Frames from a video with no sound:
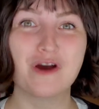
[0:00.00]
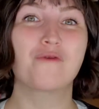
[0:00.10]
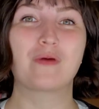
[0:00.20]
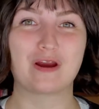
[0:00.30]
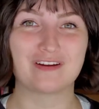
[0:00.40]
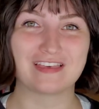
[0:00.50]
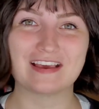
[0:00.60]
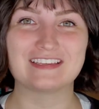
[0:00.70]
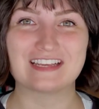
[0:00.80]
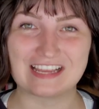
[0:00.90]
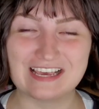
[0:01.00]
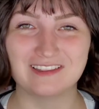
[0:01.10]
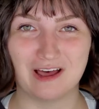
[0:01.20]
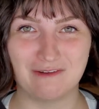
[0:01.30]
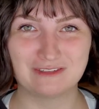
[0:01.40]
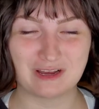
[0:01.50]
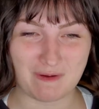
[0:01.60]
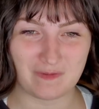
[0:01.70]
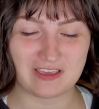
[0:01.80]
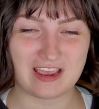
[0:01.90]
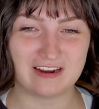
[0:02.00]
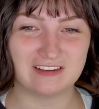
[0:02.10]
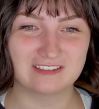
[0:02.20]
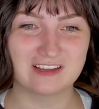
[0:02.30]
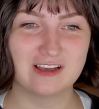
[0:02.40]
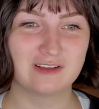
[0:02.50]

weird things that he loves about the 80s.